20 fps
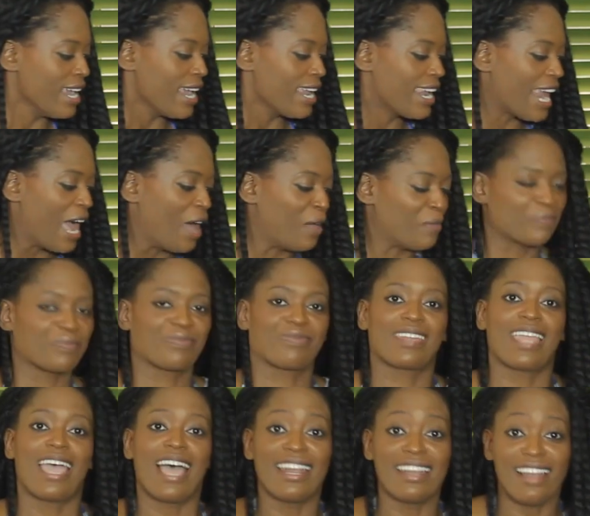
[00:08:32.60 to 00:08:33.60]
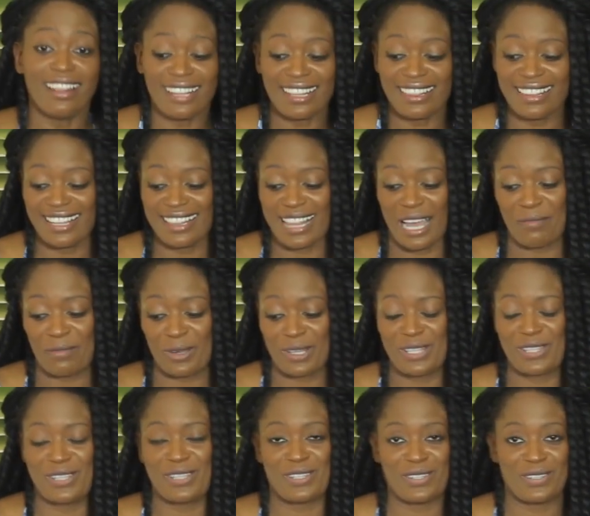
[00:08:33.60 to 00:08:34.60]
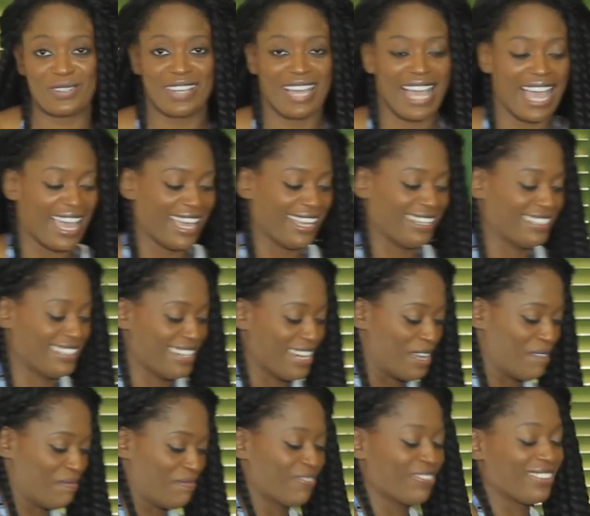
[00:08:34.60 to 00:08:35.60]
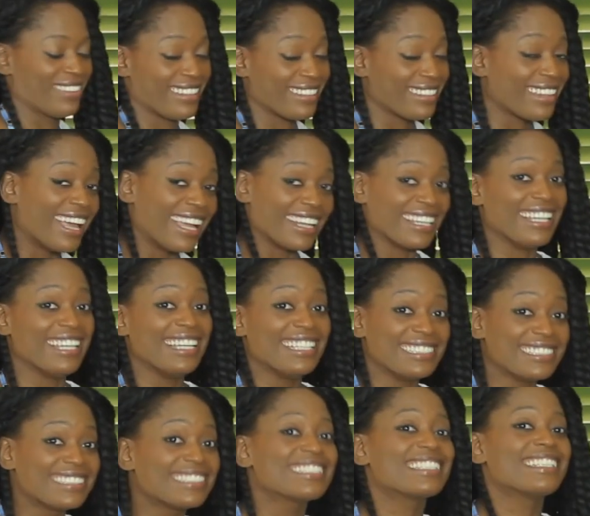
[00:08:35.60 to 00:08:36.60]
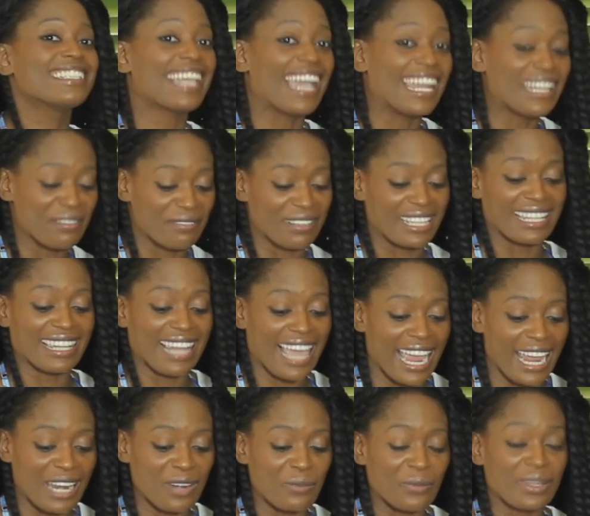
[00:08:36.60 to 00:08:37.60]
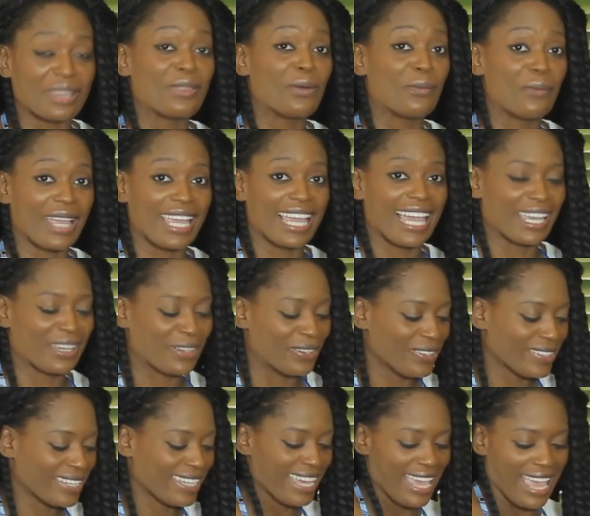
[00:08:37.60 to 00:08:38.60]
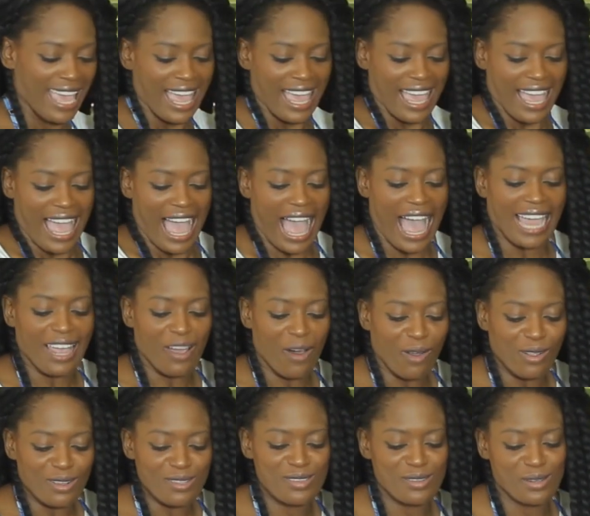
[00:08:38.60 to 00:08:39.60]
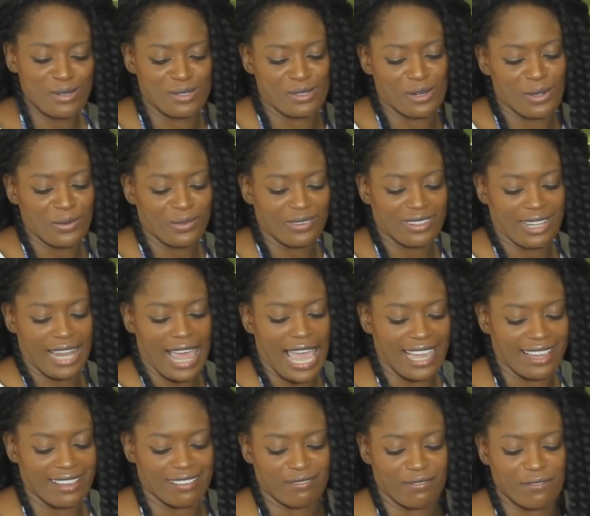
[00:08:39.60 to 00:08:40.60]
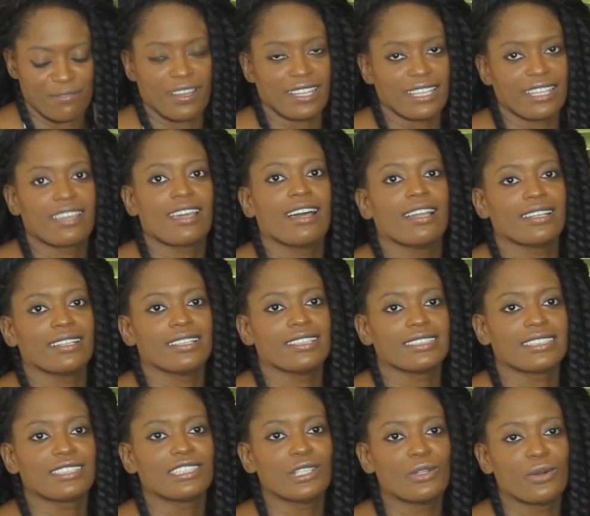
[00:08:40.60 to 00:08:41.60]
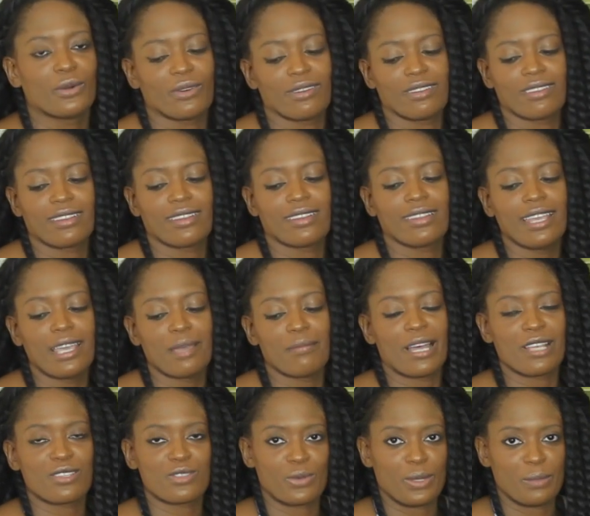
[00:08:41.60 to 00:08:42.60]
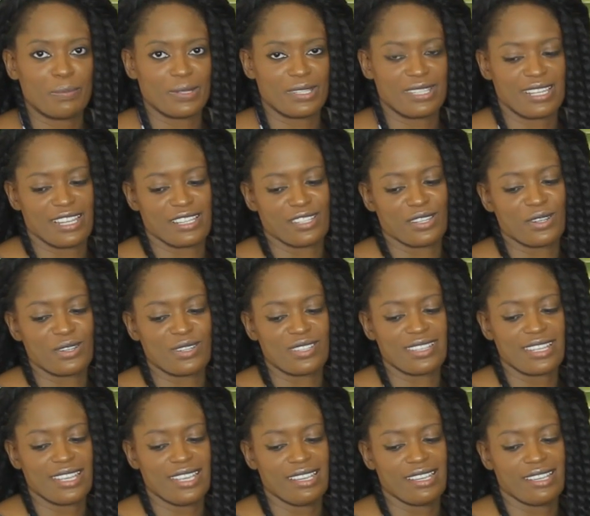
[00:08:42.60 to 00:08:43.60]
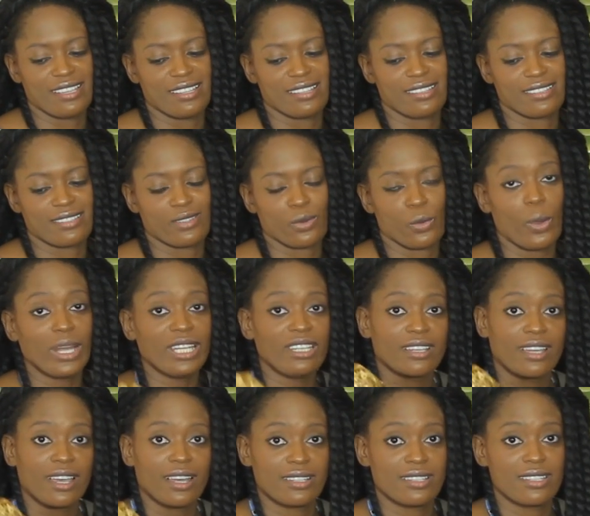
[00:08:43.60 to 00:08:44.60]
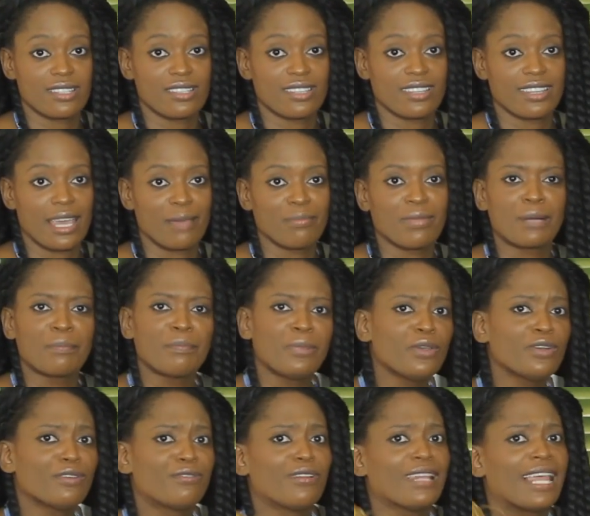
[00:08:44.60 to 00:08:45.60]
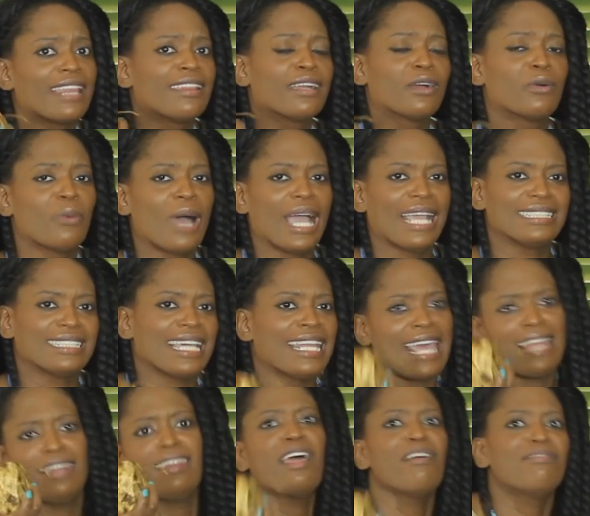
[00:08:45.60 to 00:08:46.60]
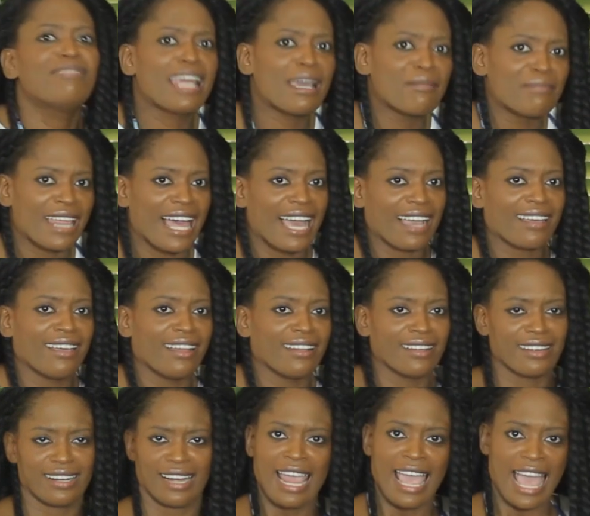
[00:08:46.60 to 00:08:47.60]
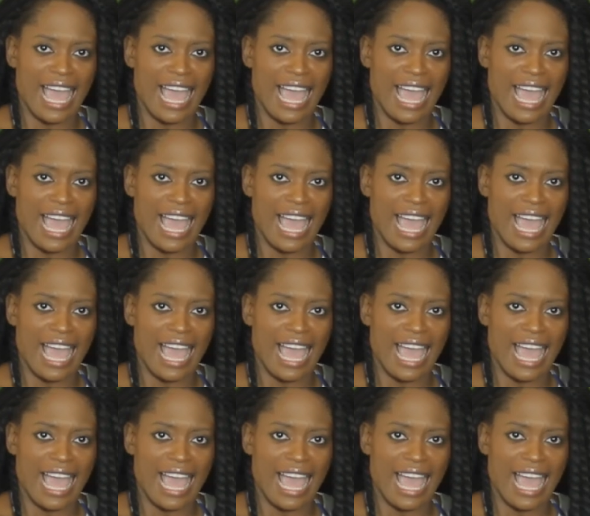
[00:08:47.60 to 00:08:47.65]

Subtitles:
Now, another thing that I'm going to do, and that is kind of in line with the way I cook, I also don't like funny colors. So the thing about sweet potatoes is when you cut into them, they're beautiful and they're white, and I love them that color.